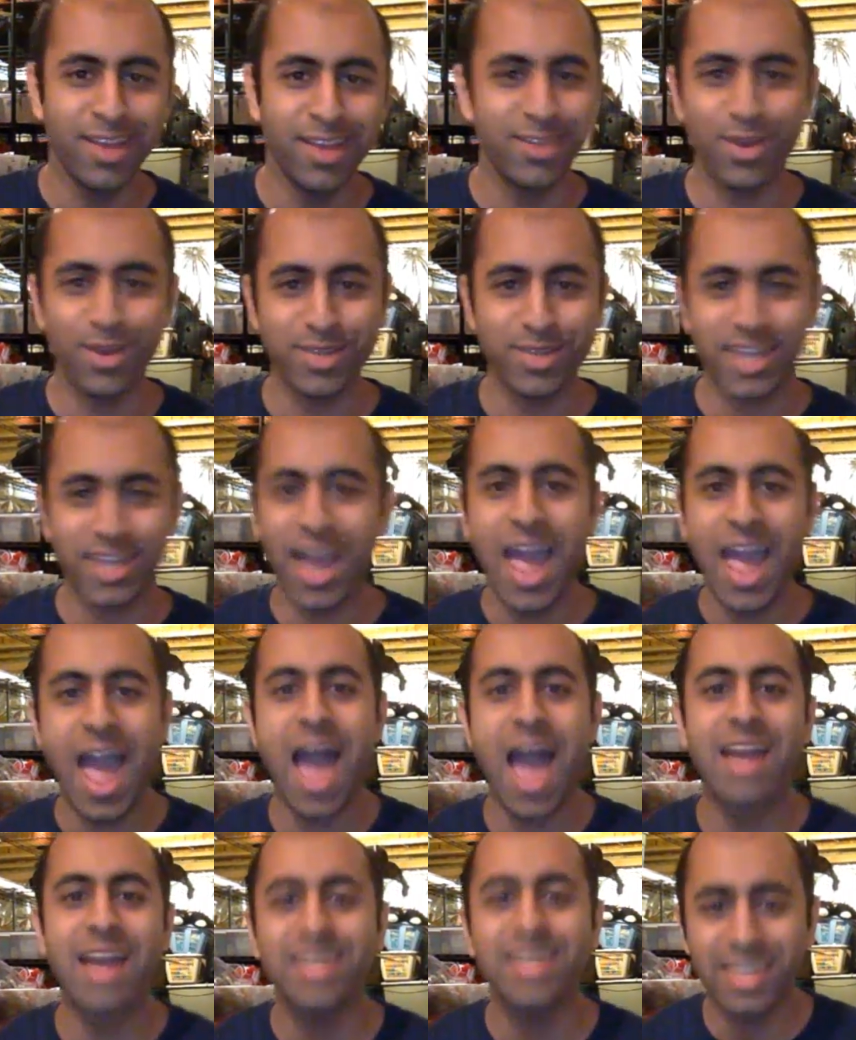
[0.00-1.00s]
So I was like, I
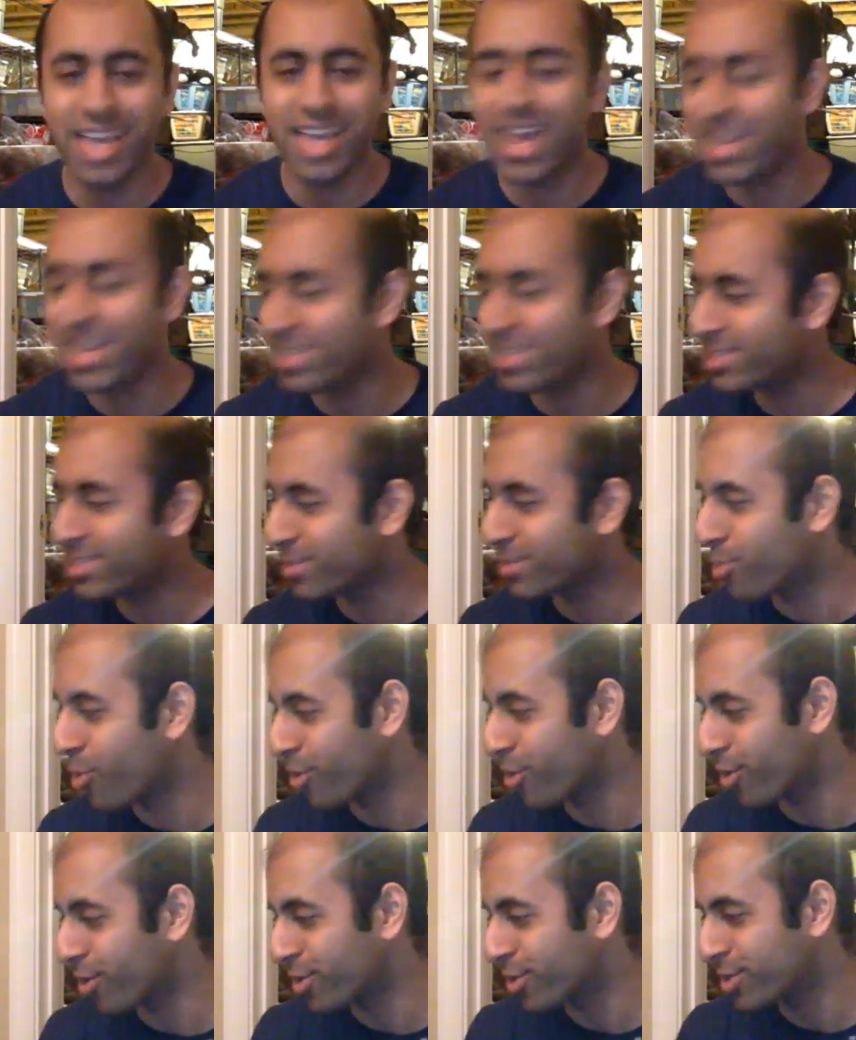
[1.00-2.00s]
had to get it and
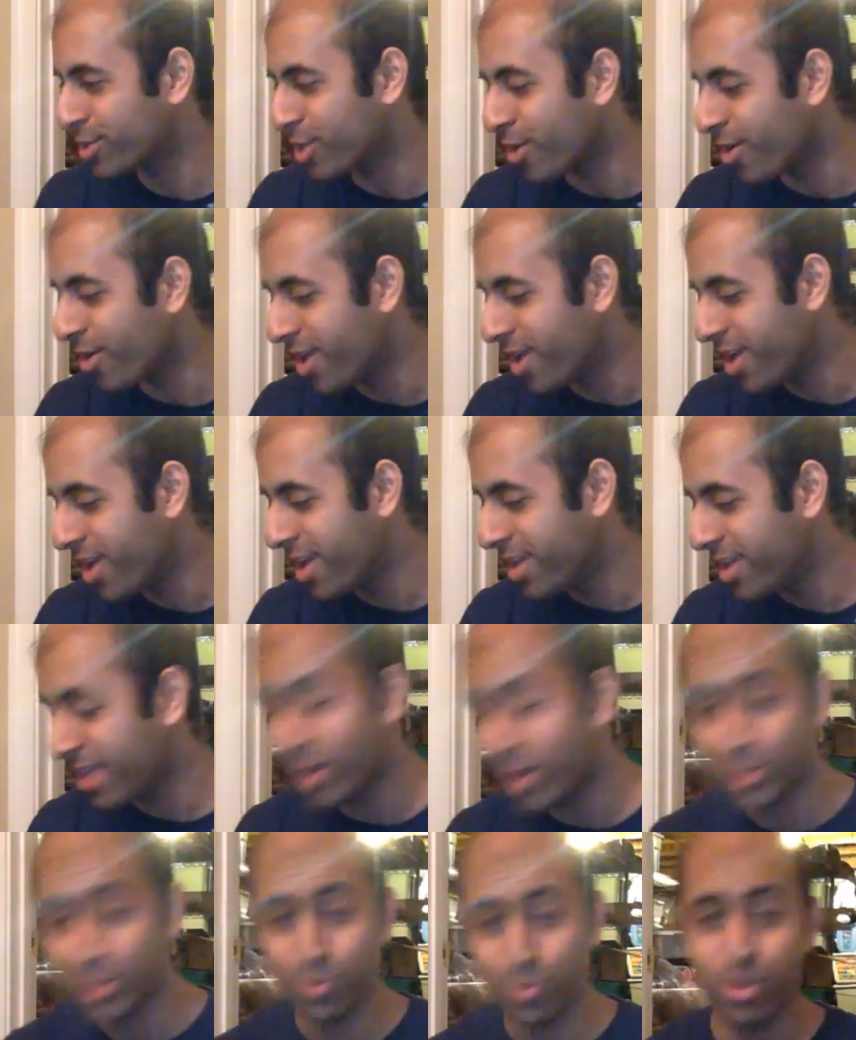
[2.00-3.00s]
support her. So
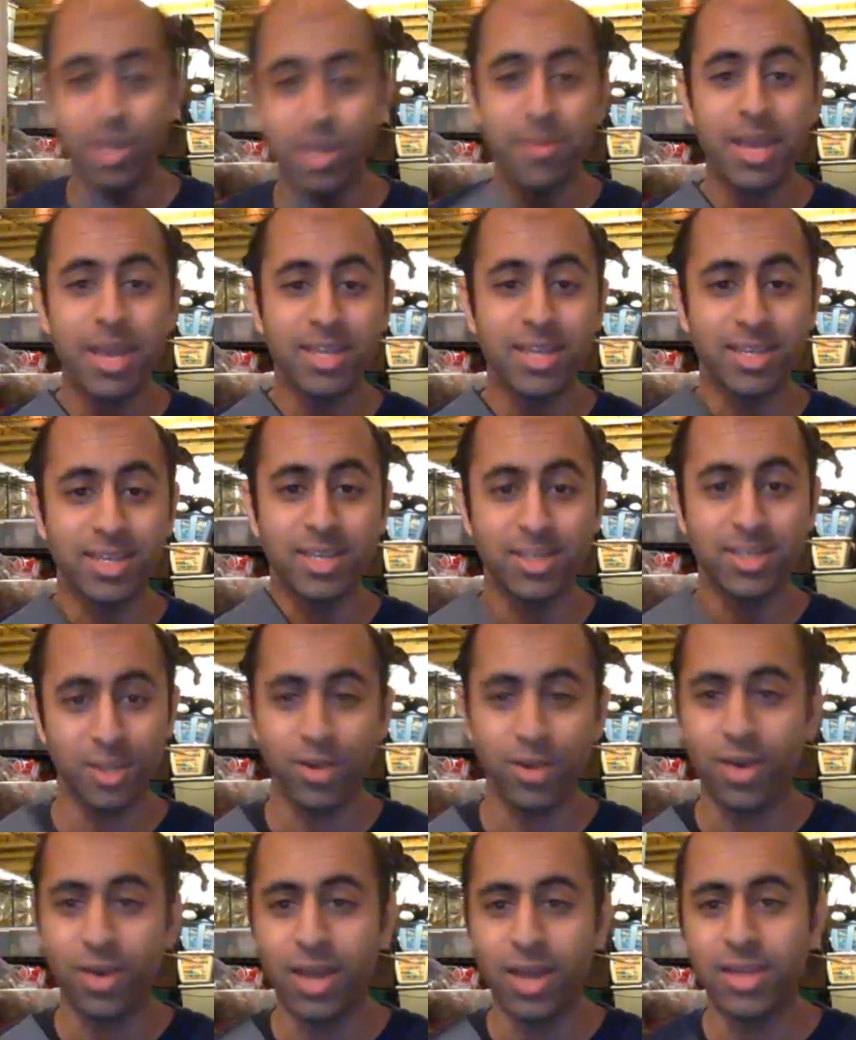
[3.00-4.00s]
that was pretty amazing.
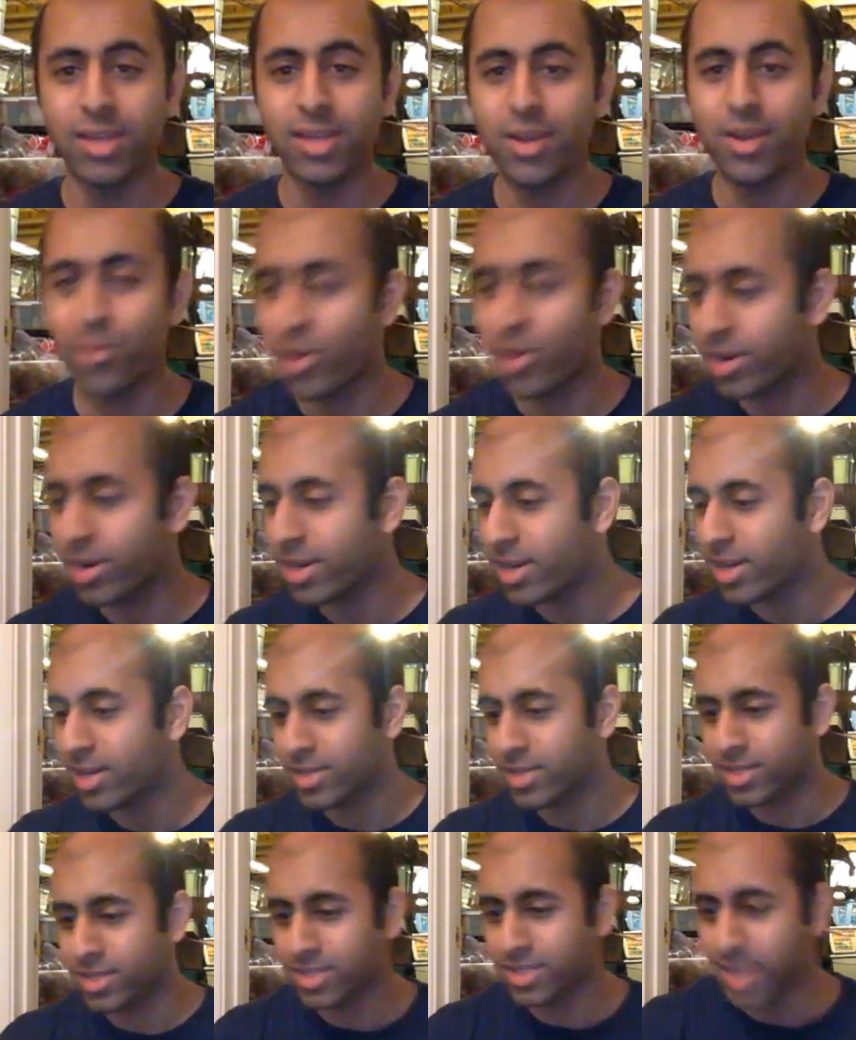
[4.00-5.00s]
So I, I wanted to,
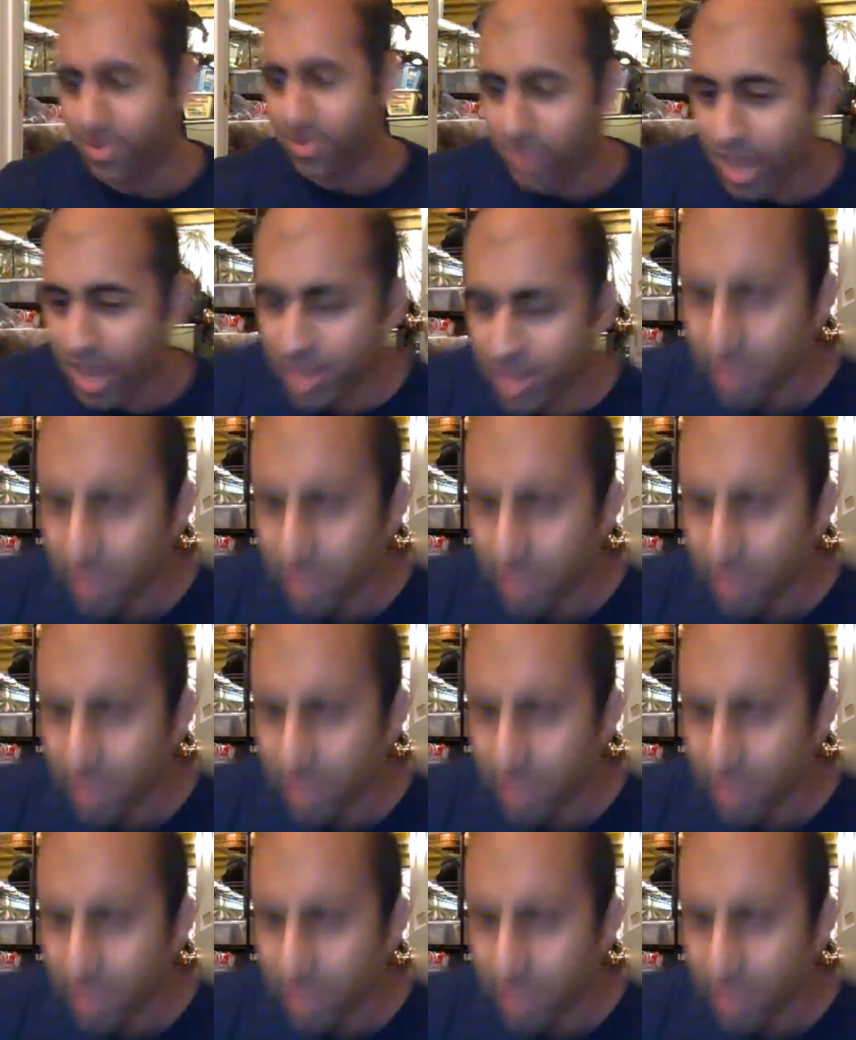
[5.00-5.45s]
to save that